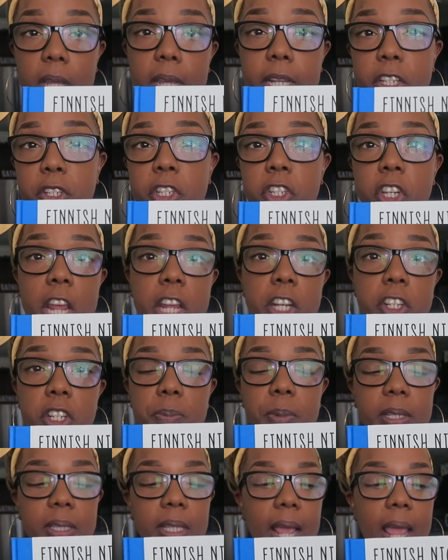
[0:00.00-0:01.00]
exchange the
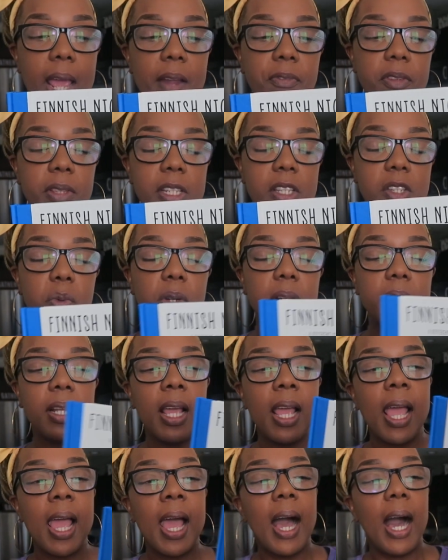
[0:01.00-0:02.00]
book that I had for this
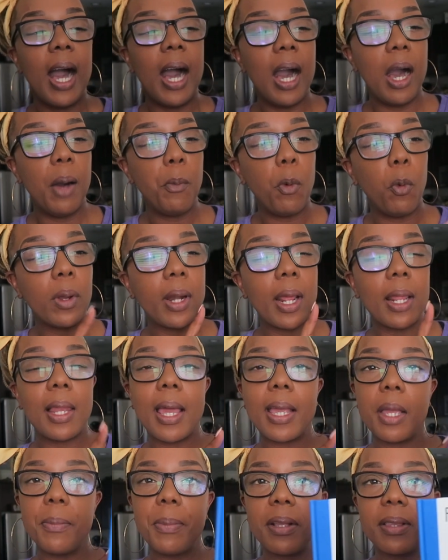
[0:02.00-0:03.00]
one. Um, what I
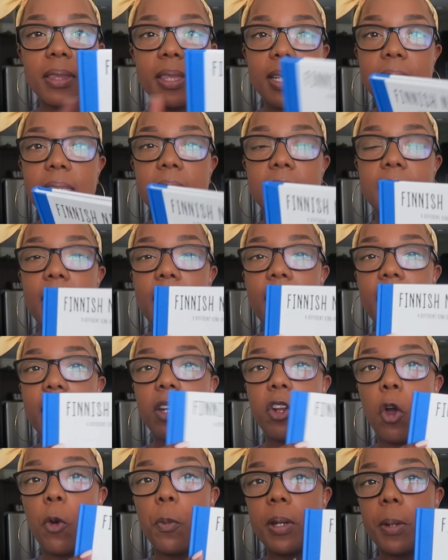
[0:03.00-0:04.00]
like about this is that it
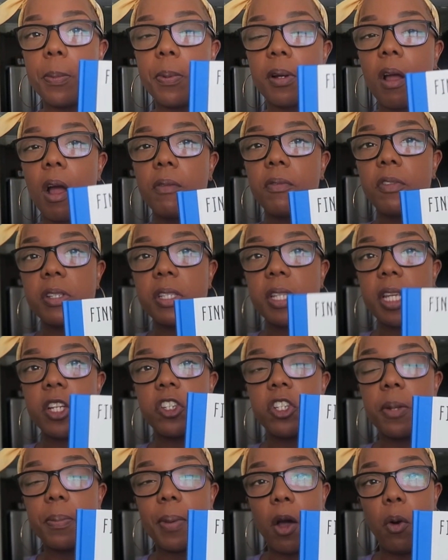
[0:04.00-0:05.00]
can open up a
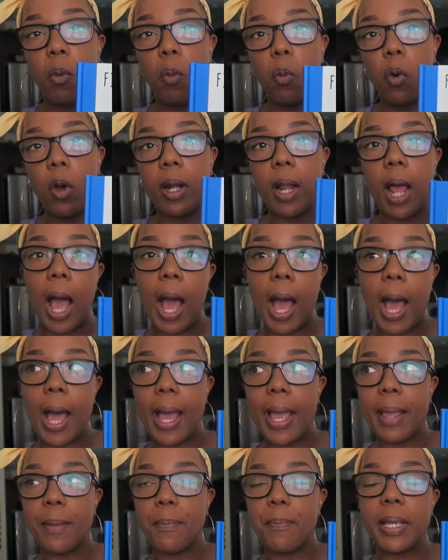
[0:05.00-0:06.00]
conversation about what
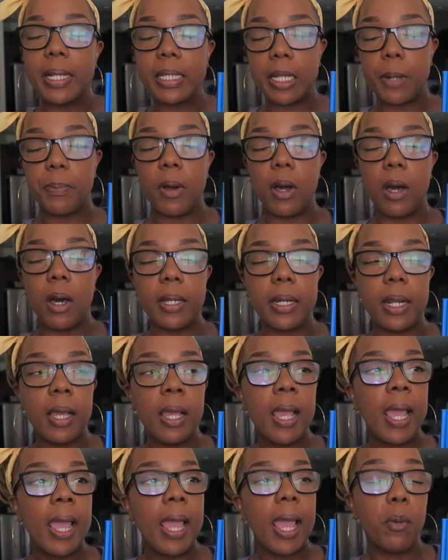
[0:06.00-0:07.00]
I picked up on
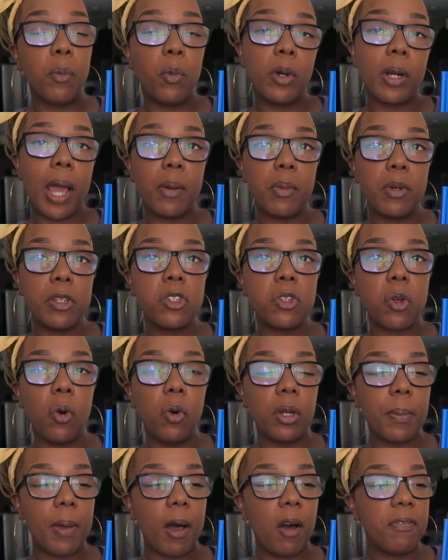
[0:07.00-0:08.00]
and what I was
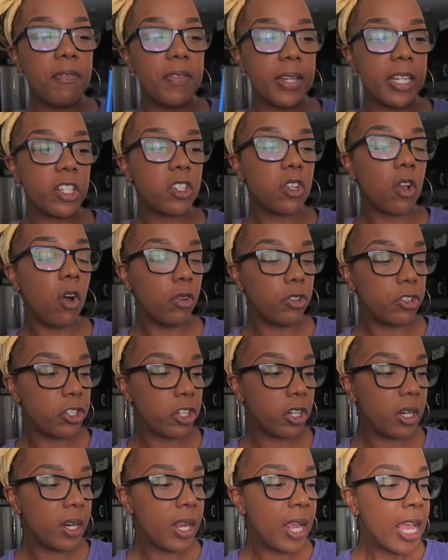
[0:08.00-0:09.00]
told about Finnish
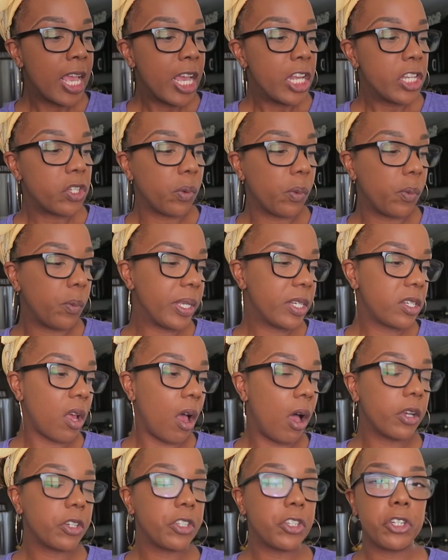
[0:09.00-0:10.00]
culture. So when we
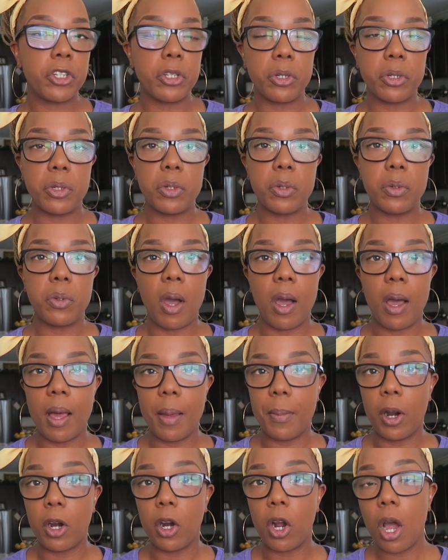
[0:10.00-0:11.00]
talked to
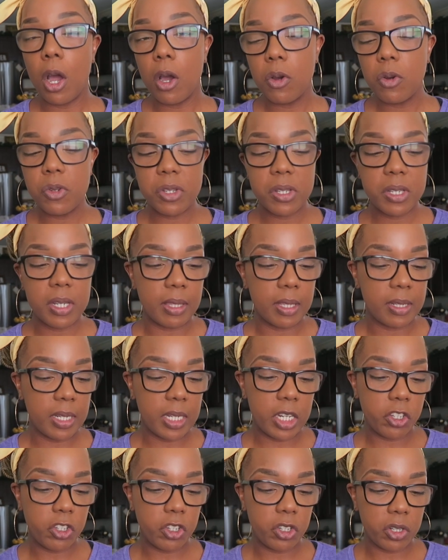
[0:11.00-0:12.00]
um, our host and the
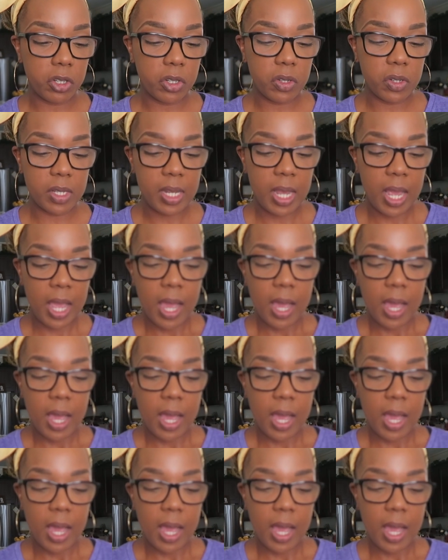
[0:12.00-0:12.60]
teachers